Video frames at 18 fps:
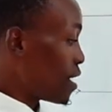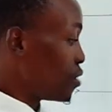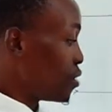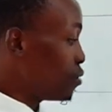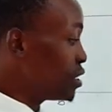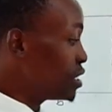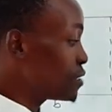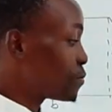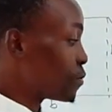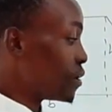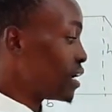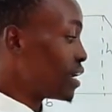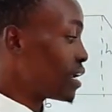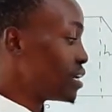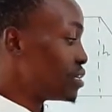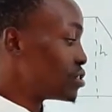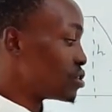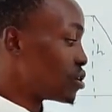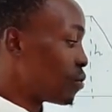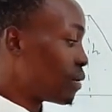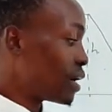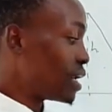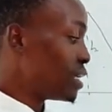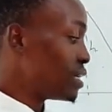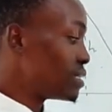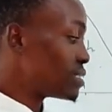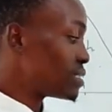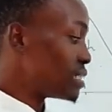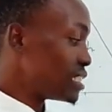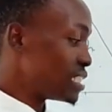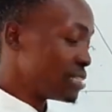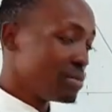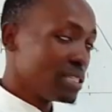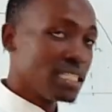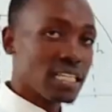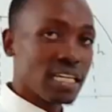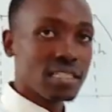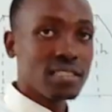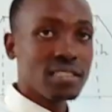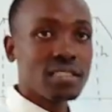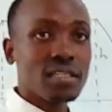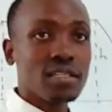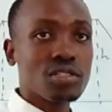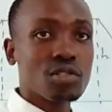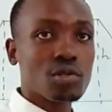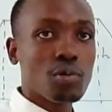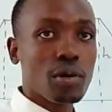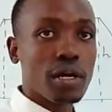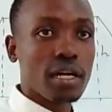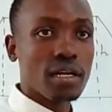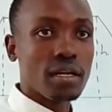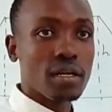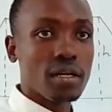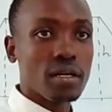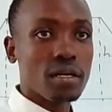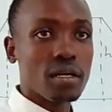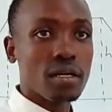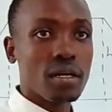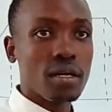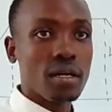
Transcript: Units for area is normally centimeters square.